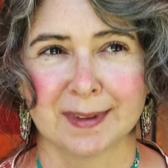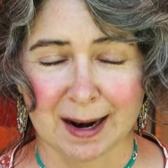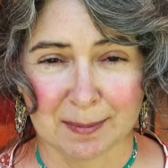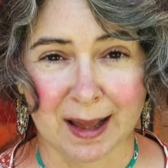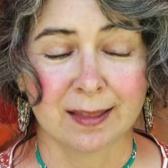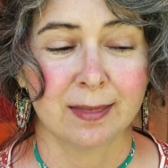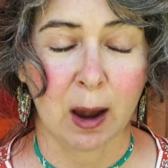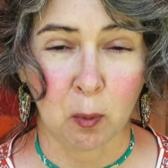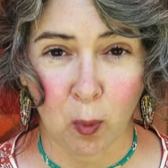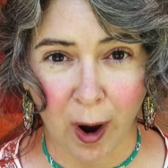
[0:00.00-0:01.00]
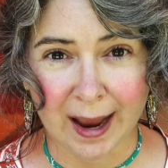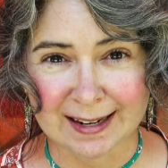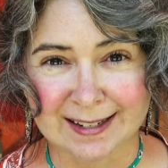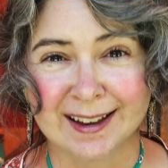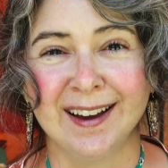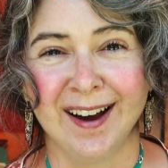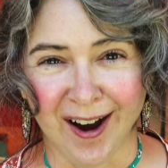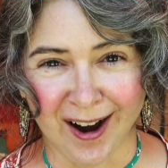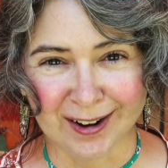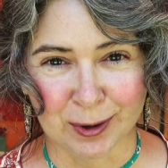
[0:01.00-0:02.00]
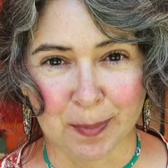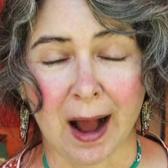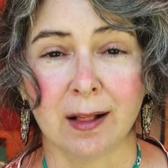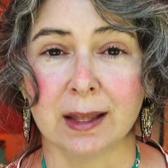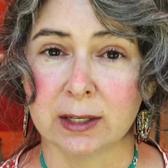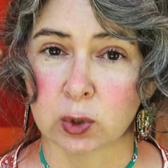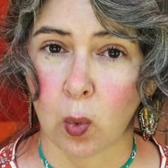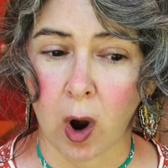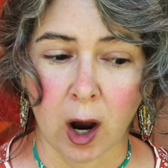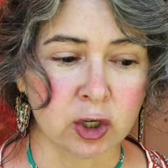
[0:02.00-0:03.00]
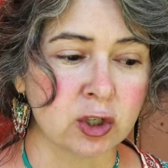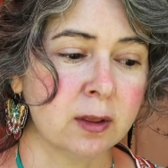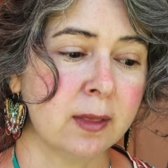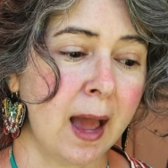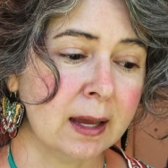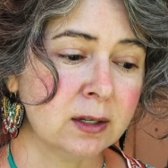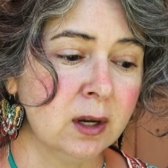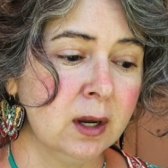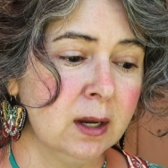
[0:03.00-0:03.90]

And I'm like, that white on your palette is gouache. That